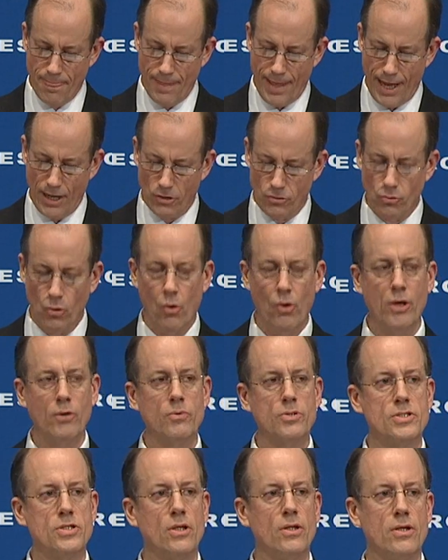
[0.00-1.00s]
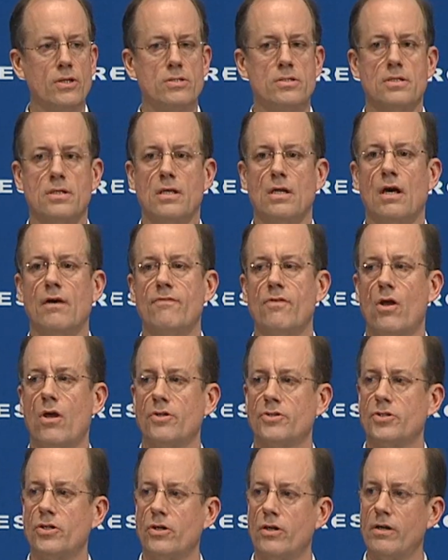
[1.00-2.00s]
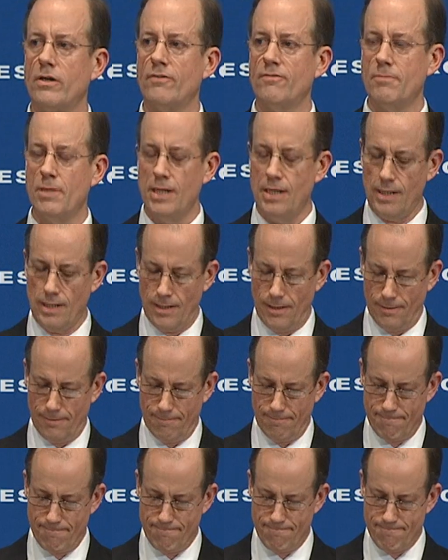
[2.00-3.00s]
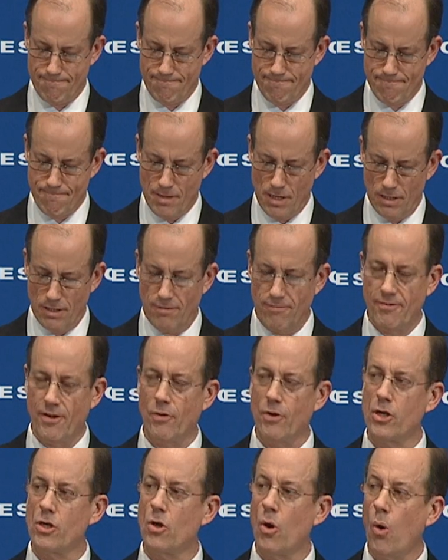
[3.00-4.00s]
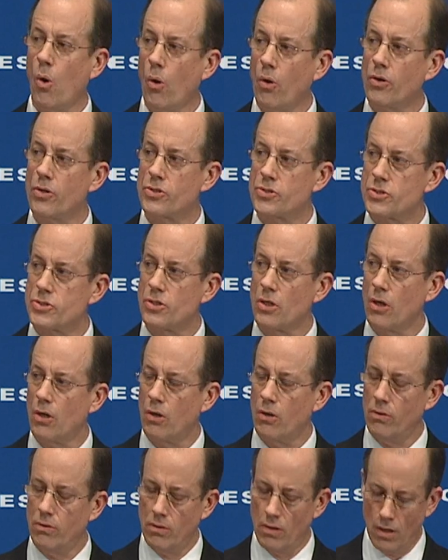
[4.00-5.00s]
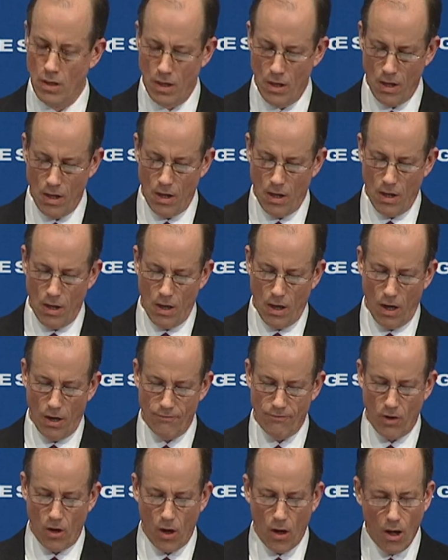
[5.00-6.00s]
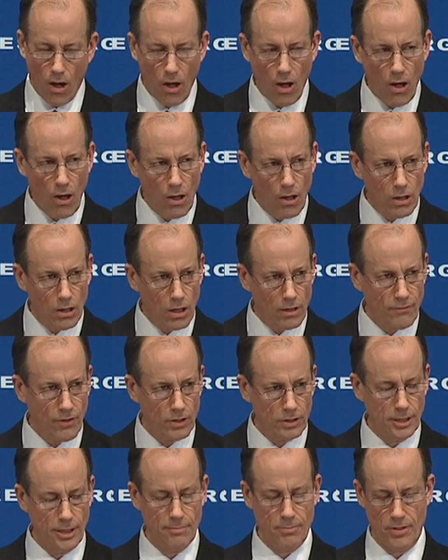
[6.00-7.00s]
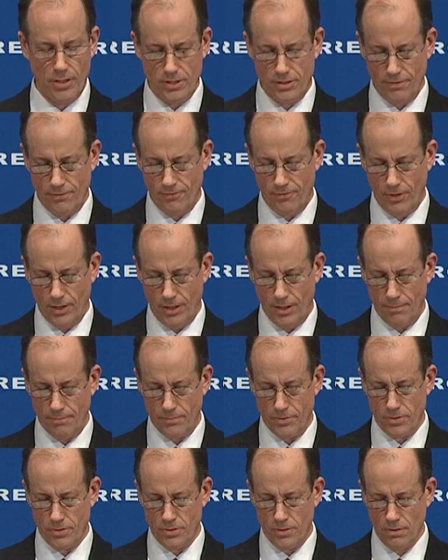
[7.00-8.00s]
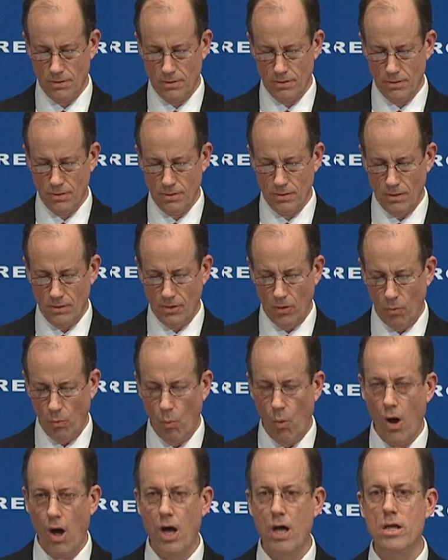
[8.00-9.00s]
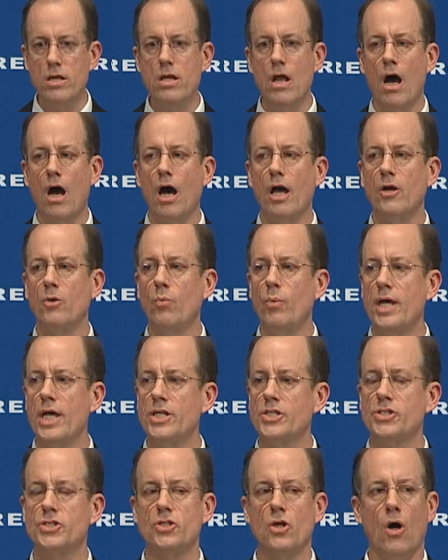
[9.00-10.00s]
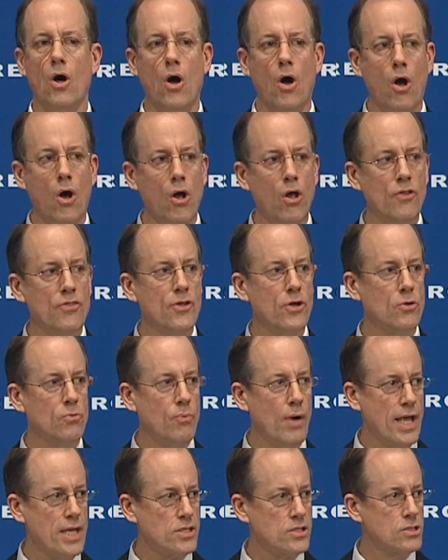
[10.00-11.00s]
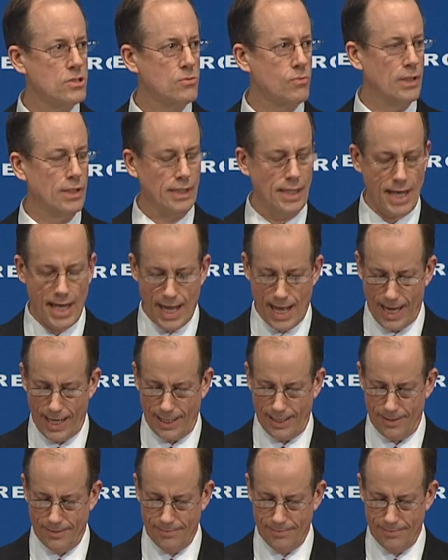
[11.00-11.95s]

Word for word: and growing resiliency of the alternative media, the very cornerstone of all of our liberties and freedoms, the one on which all the rest rely